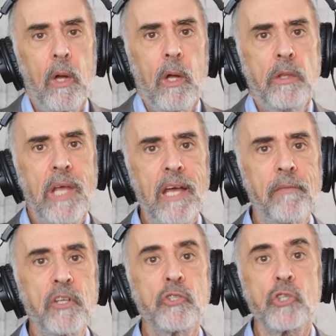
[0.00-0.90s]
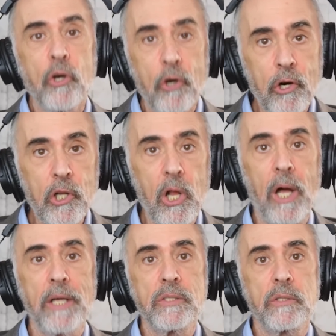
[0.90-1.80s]
They have
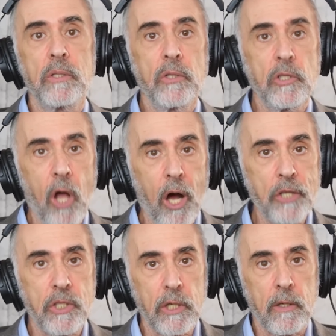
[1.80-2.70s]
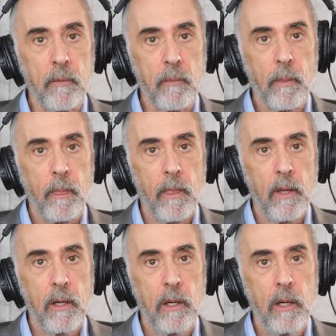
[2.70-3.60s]
internalized the logic
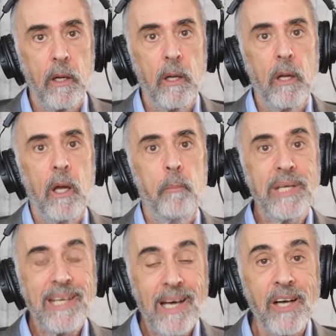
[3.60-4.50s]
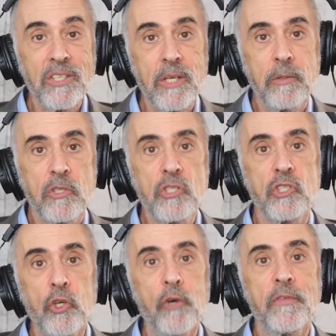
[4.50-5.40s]
because it
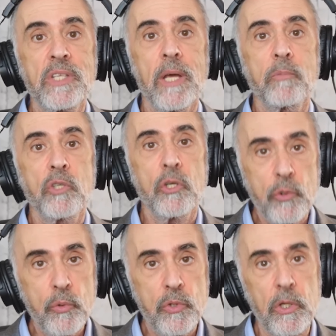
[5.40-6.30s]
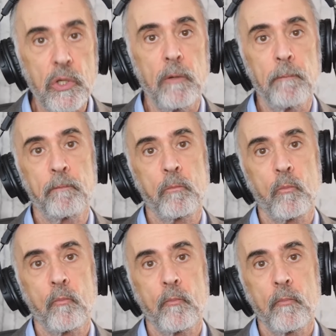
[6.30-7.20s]
serves them to do so.
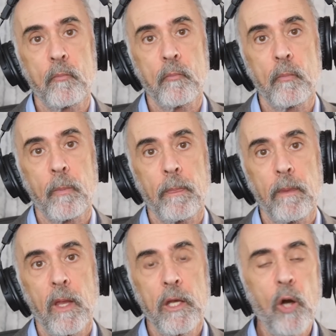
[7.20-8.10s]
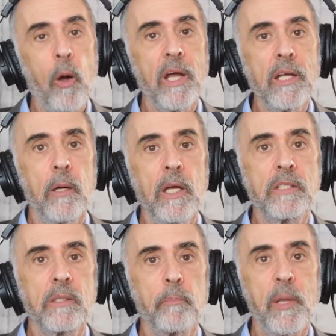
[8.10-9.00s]
You know,
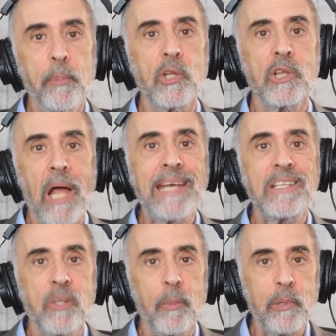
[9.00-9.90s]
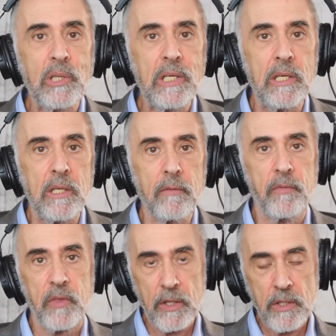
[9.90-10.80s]
it's people like to believe
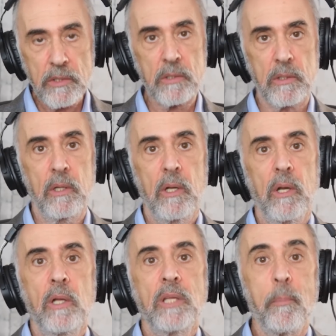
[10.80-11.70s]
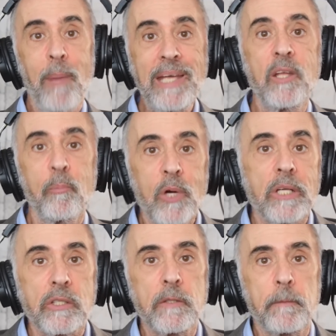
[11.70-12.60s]
things that make them
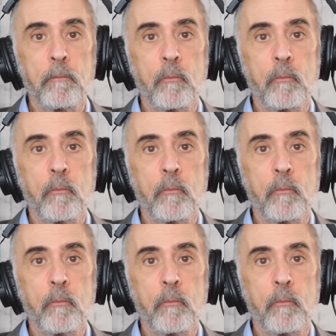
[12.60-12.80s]
rich.